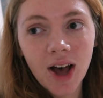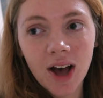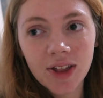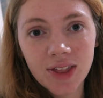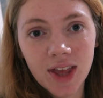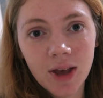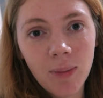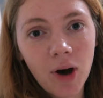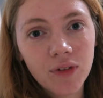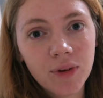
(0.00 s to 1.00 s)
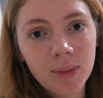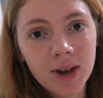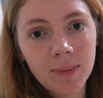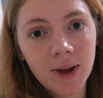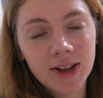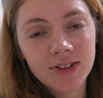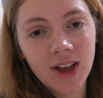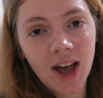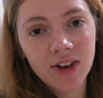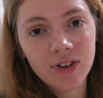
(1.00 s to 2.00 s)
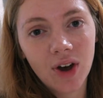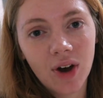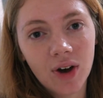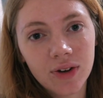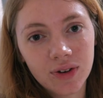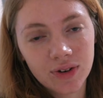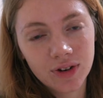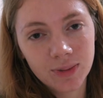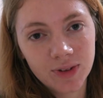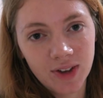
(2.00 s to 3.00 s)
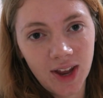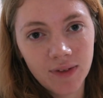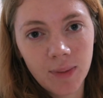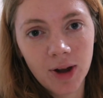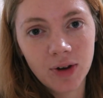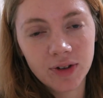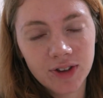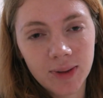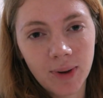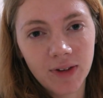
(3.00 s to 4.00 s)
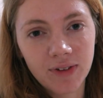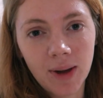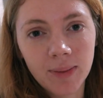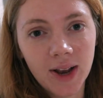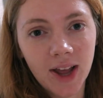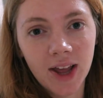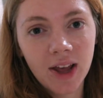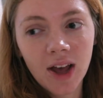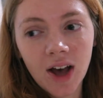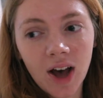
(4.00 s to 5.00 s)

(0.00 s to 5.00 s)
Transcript: I think apart from being a bit sad on Christmas Eve about not seeing my family,